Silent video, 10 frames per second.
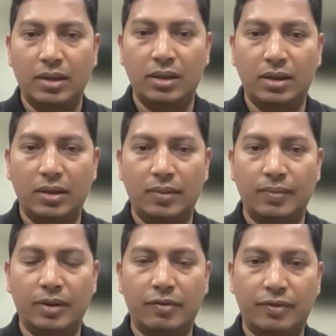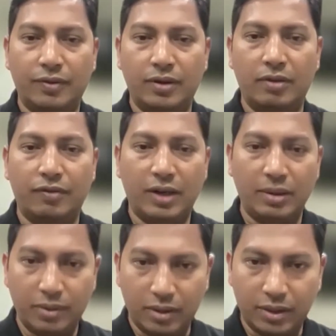
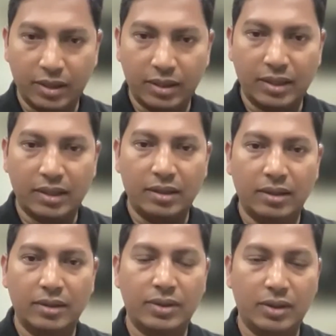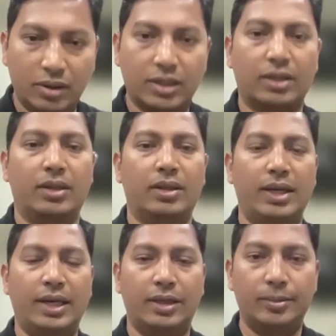fibrotic and cirrhotic at the
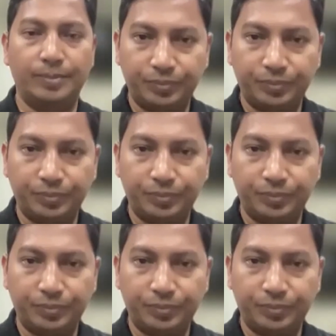end.